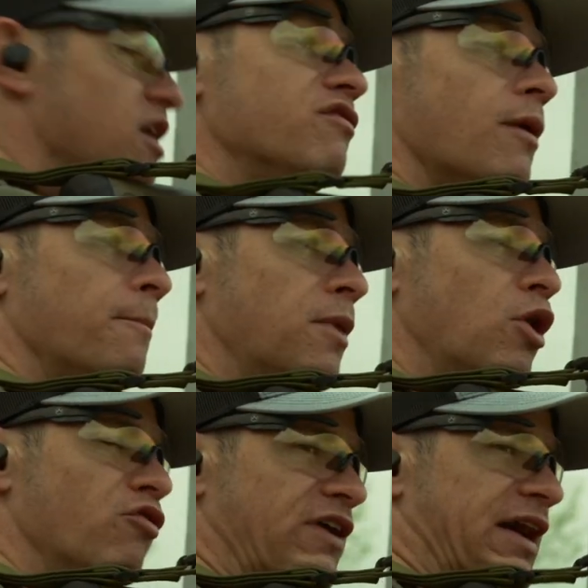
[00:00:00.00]
of
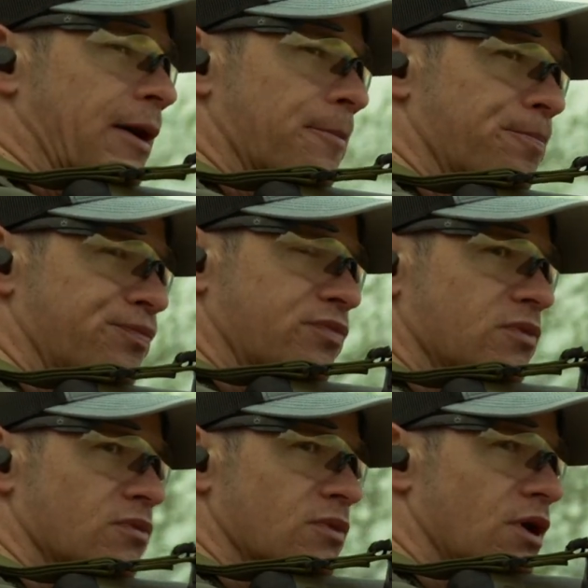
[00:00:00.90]
moving.
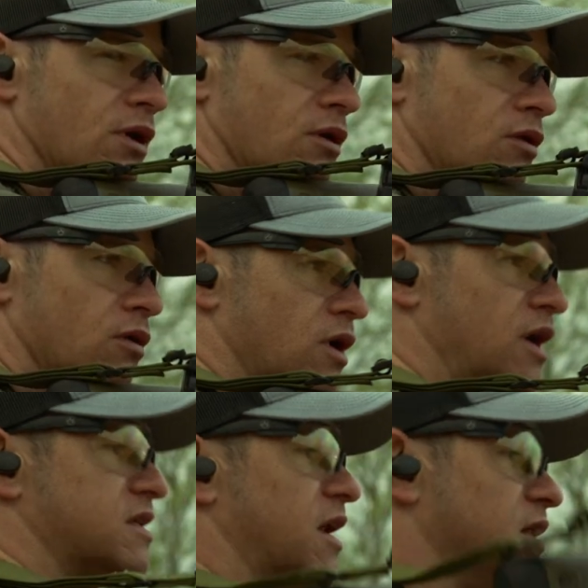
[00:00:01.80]
He's gonna